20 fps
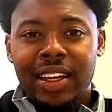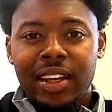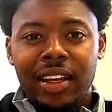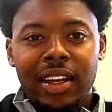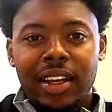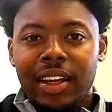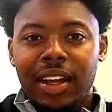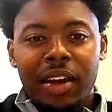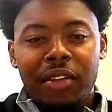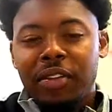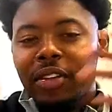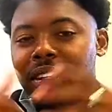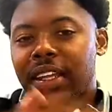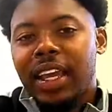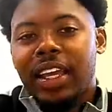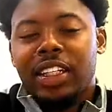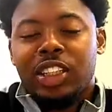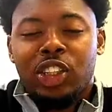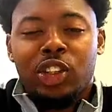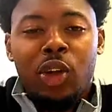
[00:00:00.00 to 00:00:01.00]
everything
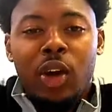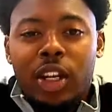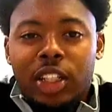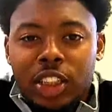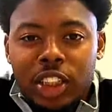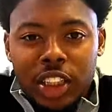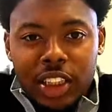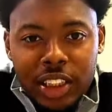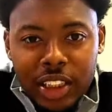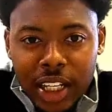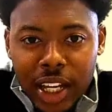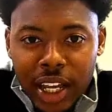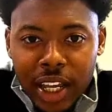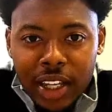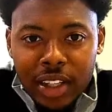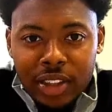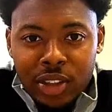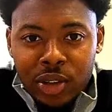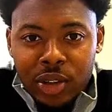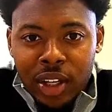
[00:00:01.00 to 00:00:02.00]
starts to change,
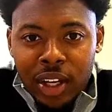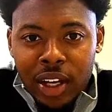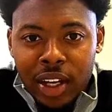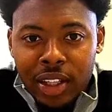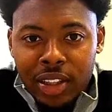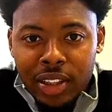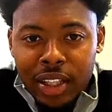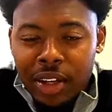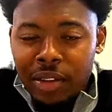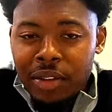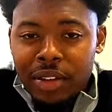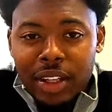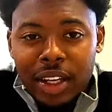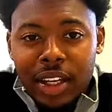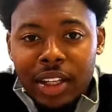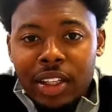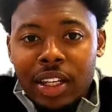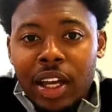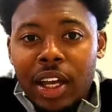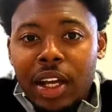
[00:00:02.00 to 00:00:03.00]
you guys. Everything
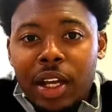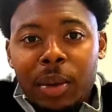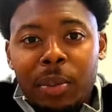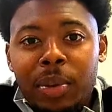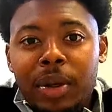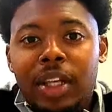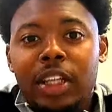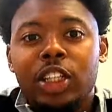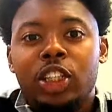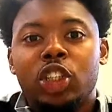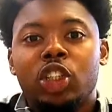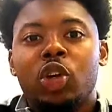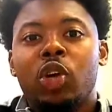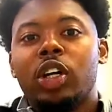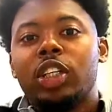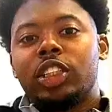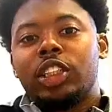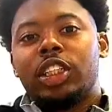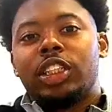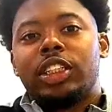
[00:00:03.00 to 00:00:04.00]
completely starts
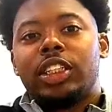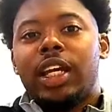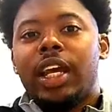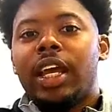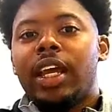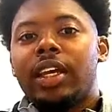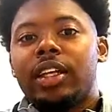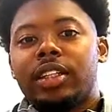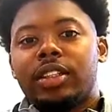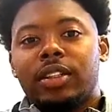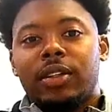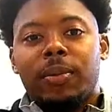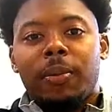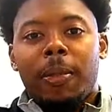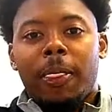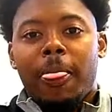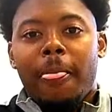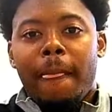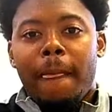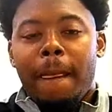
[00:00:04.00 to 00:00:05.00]
to change,
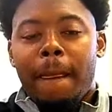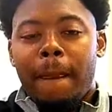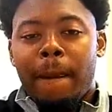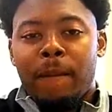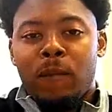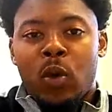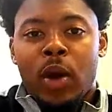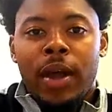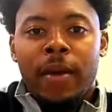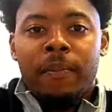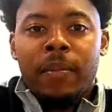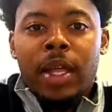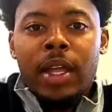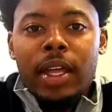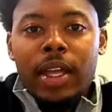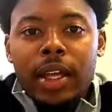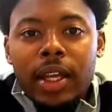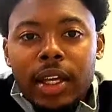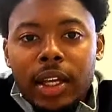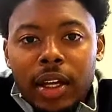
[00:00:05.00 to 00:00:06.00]
right?
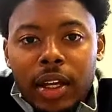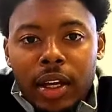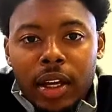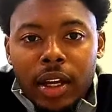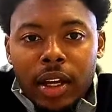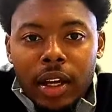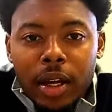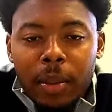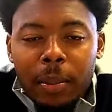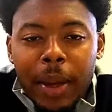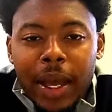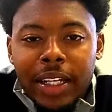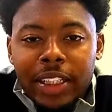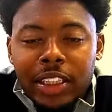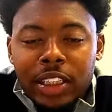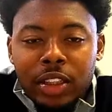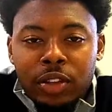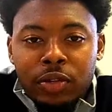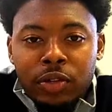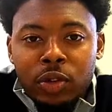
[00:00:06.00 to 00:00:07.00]
Imagine
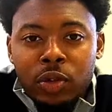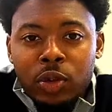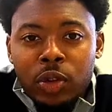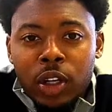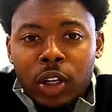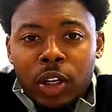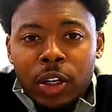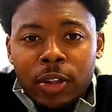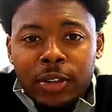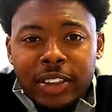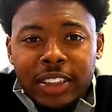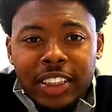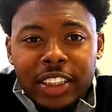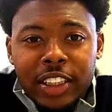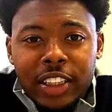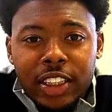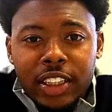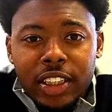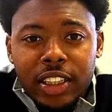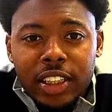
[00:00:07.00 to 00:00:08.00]
if you
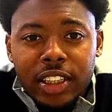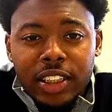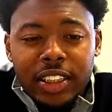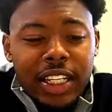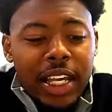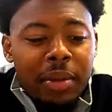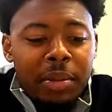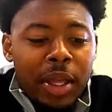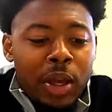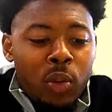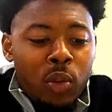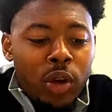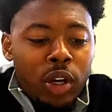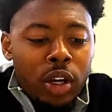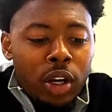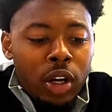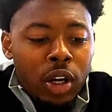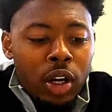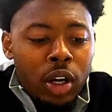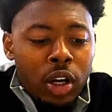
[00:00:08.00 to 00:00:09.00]
took, same thing with
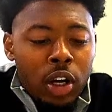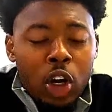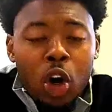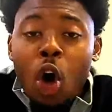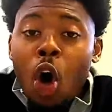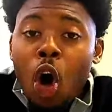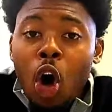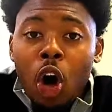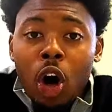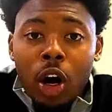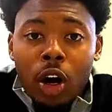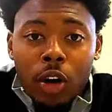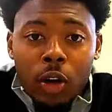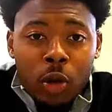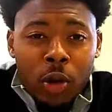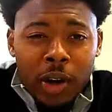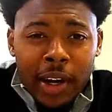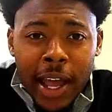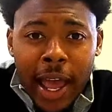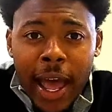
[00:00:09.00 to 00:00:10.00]
a car or
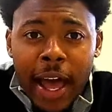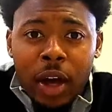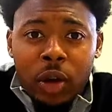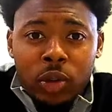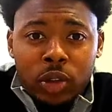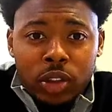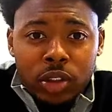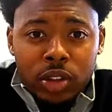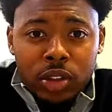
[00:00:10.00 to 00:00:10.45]
a house,